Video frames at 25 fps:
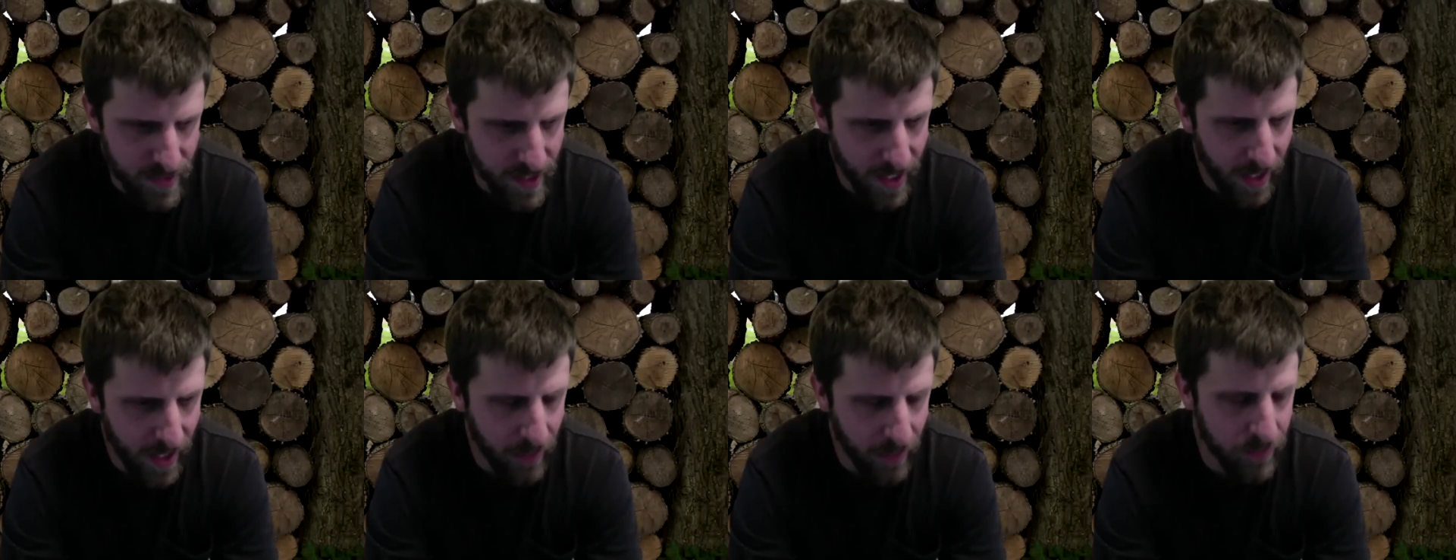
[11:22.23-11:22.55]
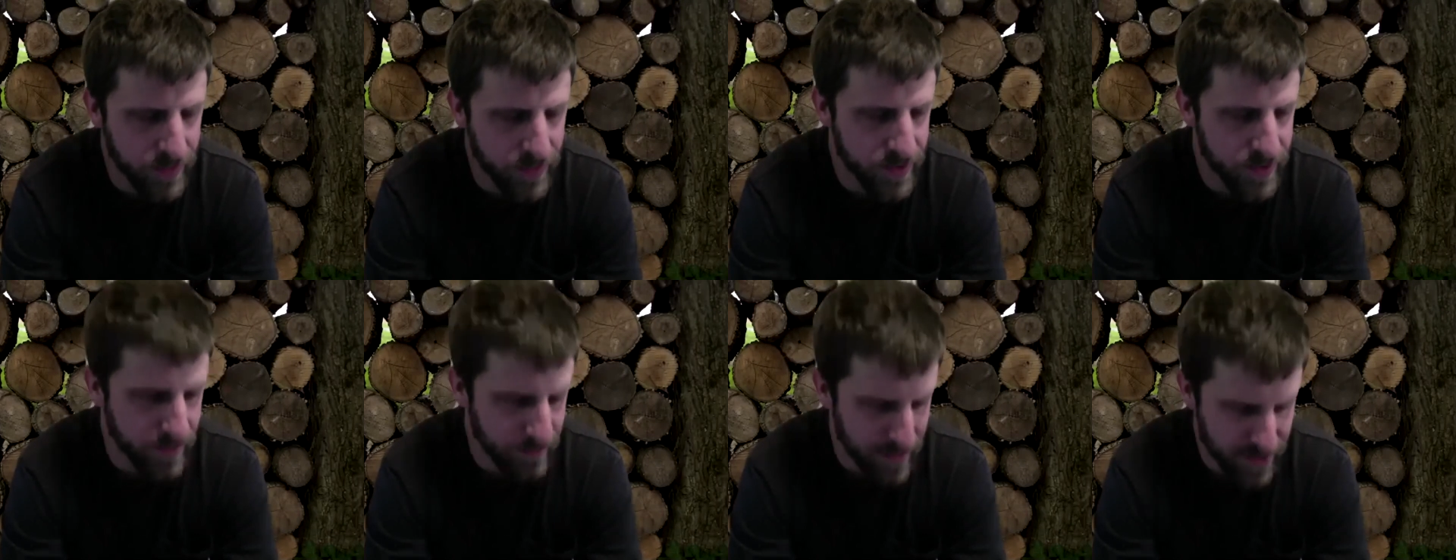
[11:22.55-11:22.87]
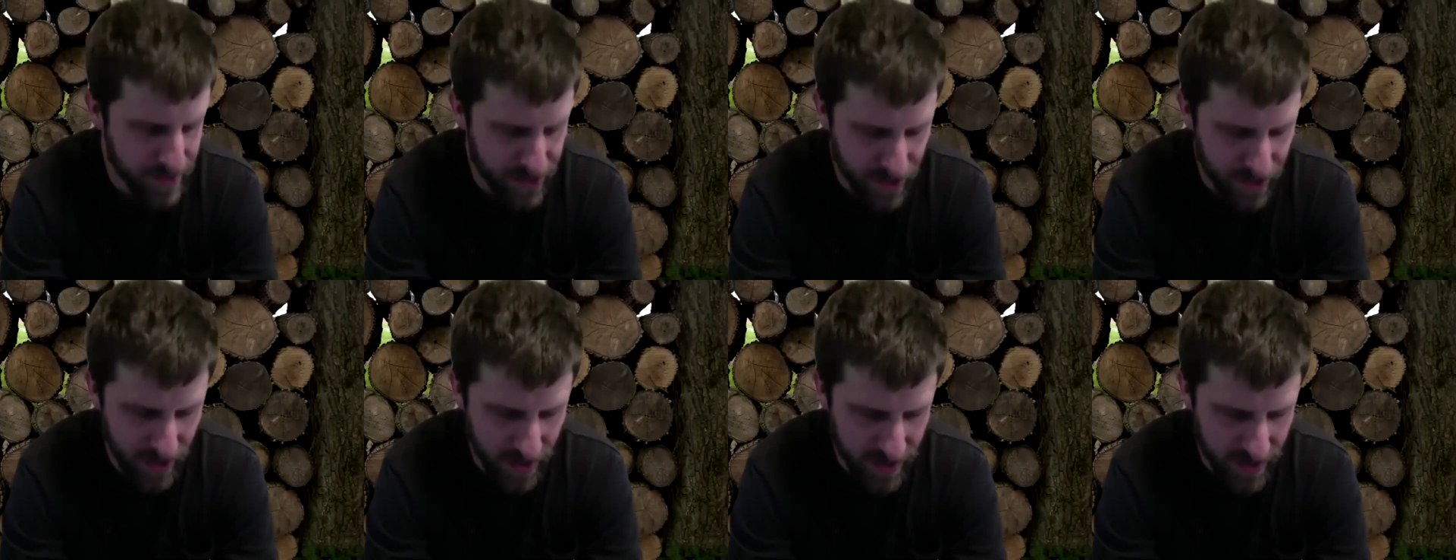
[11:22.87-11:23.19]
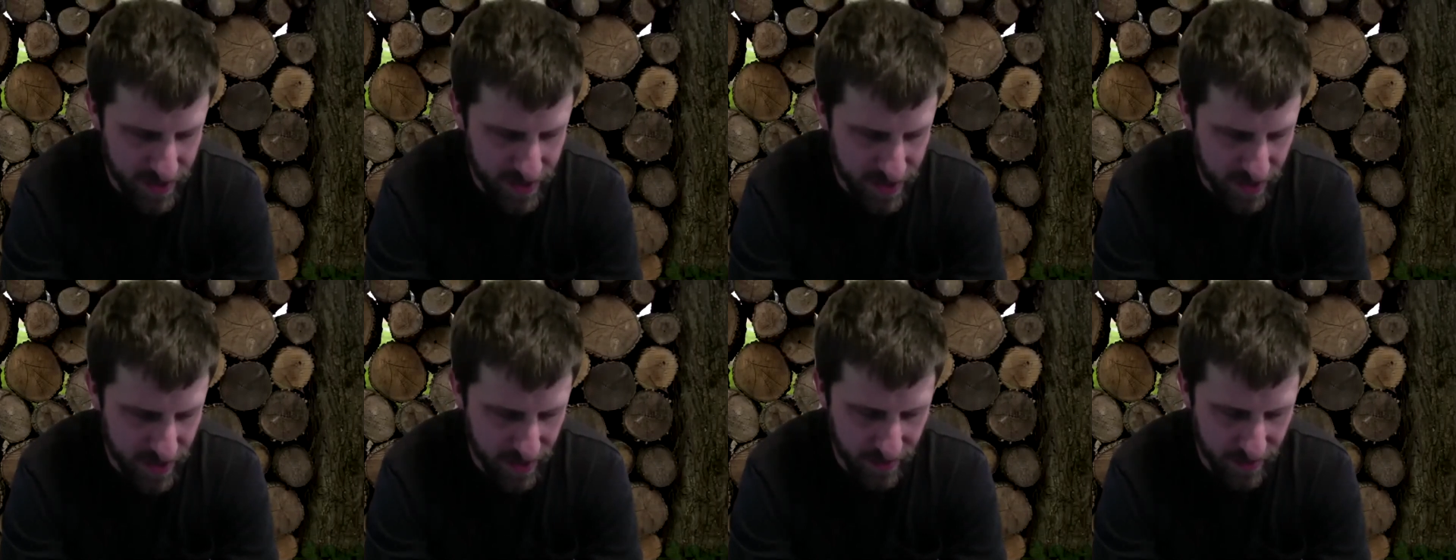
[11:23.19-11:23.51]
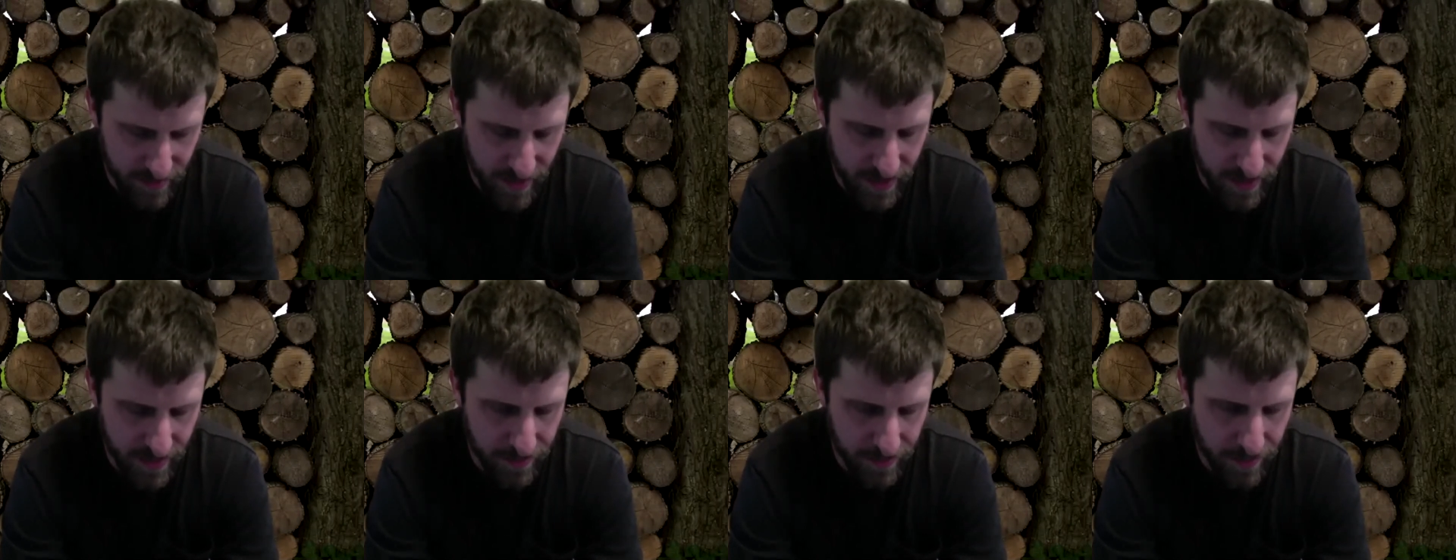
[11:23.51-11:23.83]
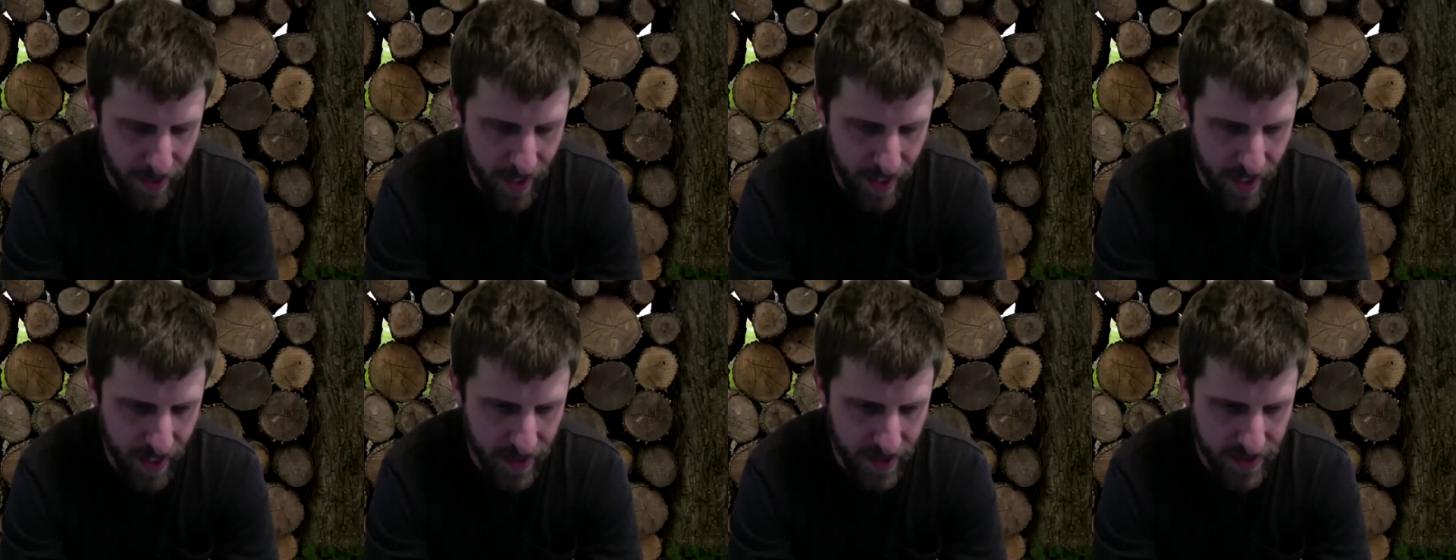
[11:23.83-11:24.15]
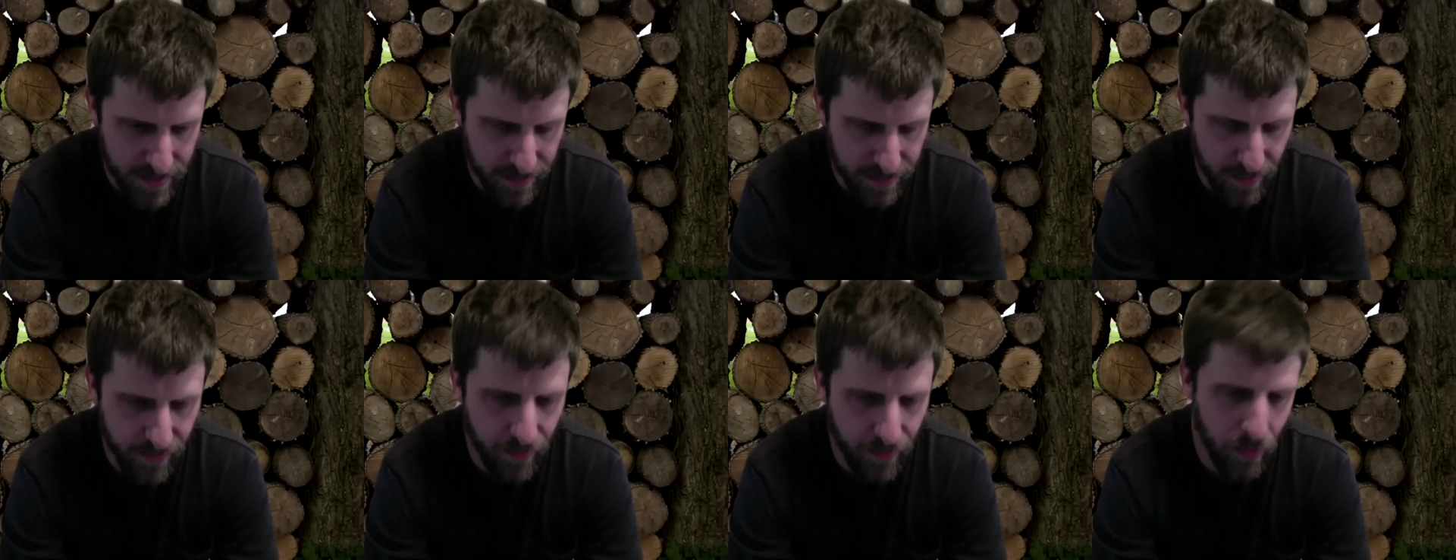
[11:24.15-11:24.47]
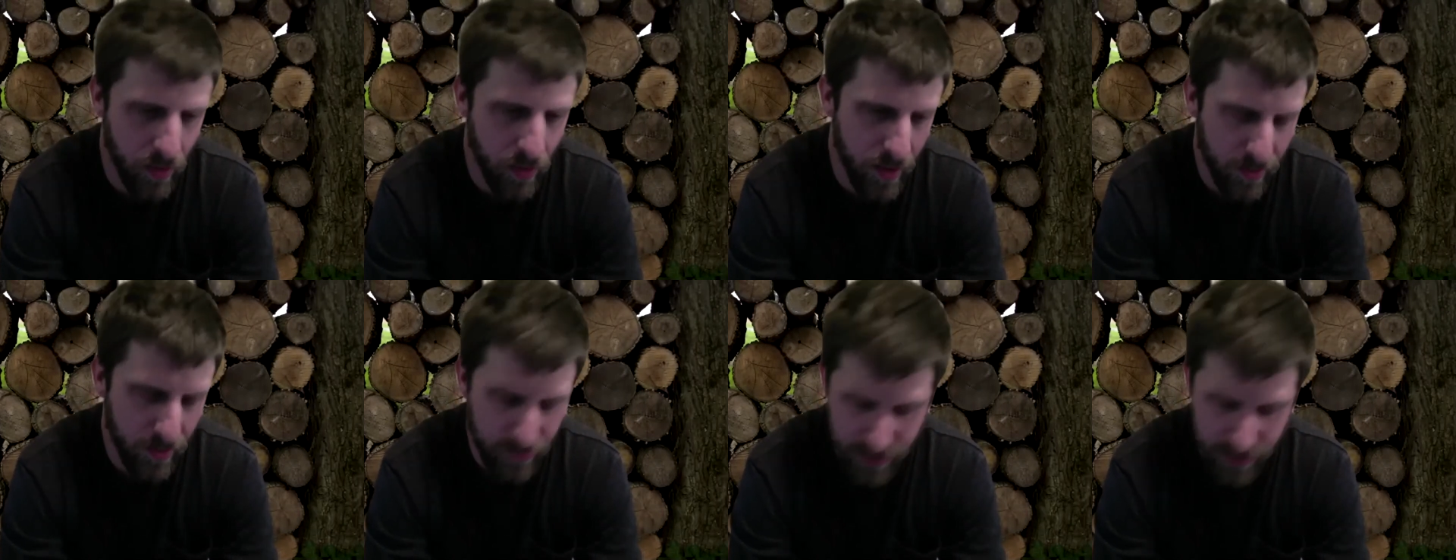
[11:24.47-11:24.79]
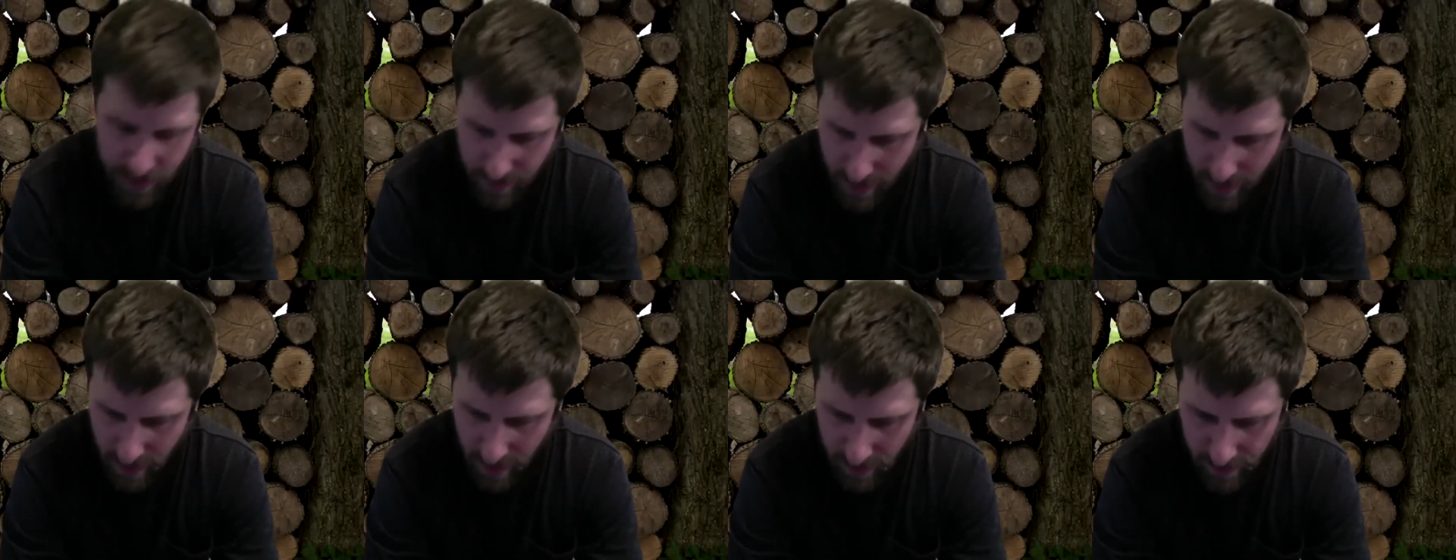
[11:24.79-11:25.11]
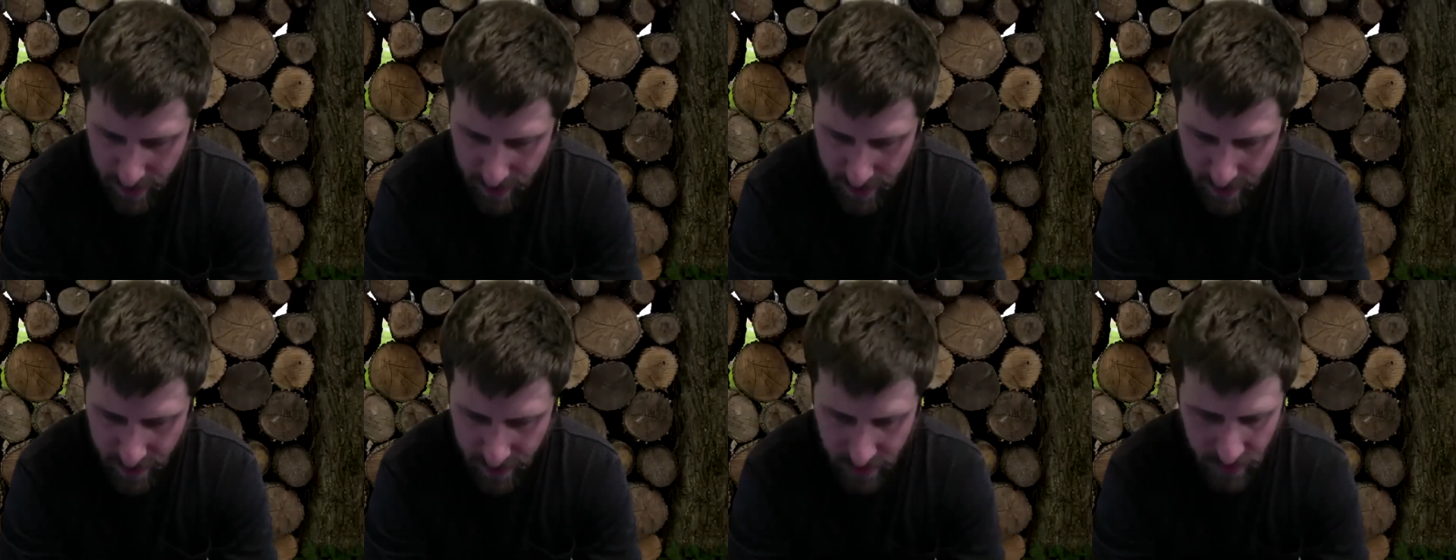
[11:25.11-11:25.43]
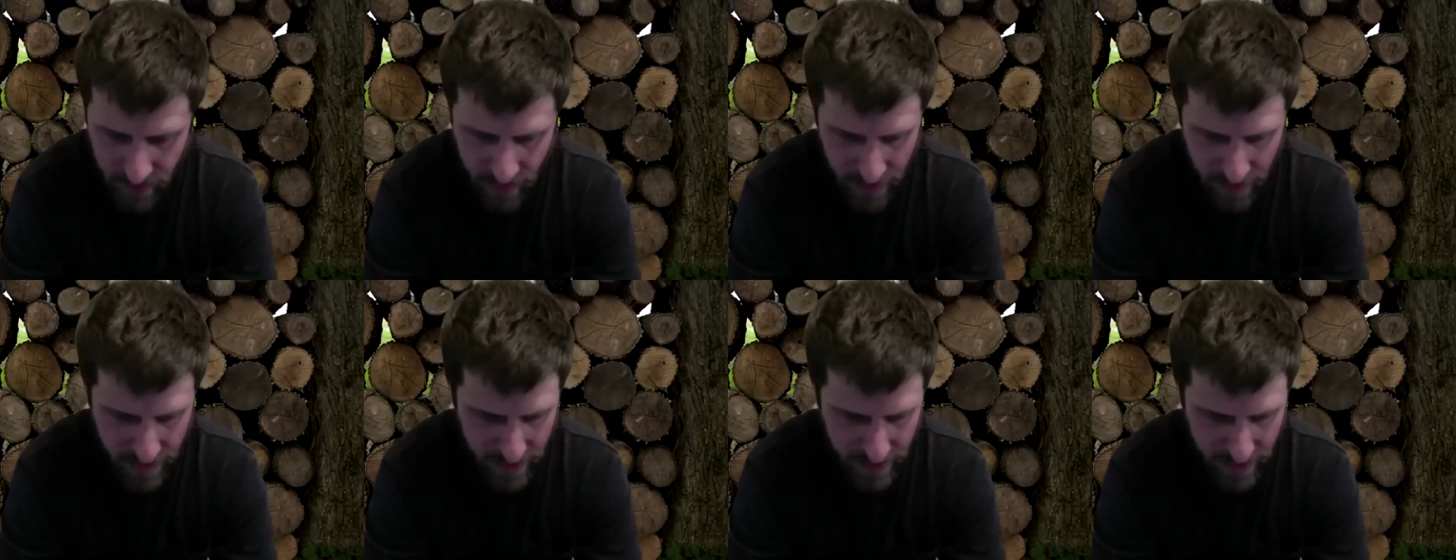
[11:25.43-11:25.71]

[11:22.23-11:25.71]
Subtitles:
I was a machinist in the past before I was a mount maker.